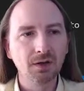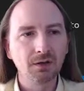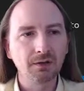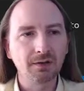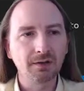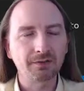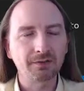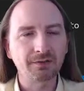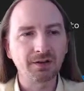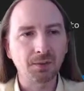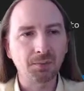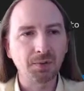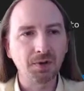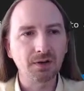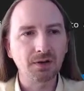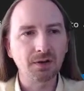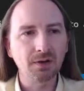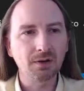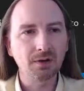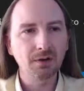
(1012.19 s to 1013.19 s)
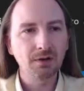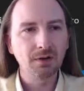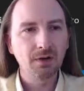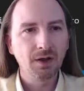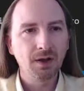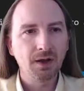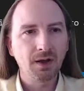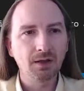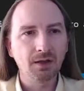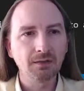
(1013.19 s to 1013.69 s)
Let's step in here
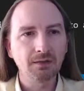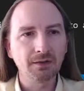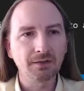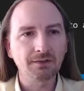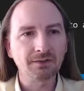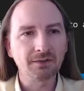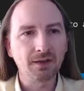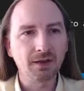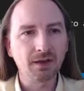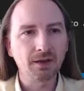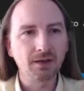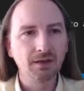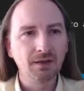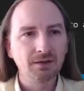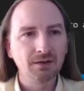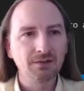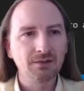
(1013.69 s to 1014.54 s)
and let's say